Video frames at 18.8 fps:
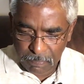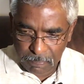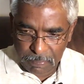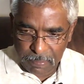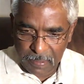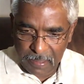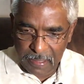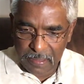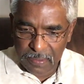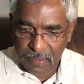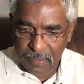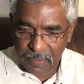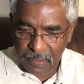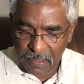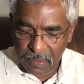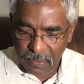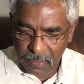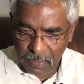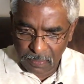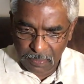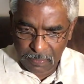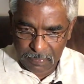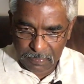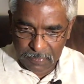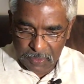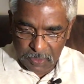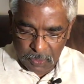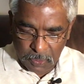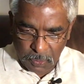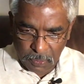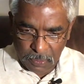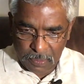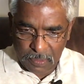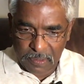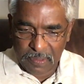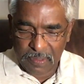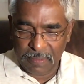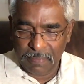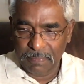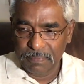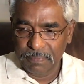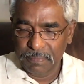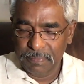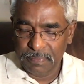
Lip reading: plan to enroll. Talk to them.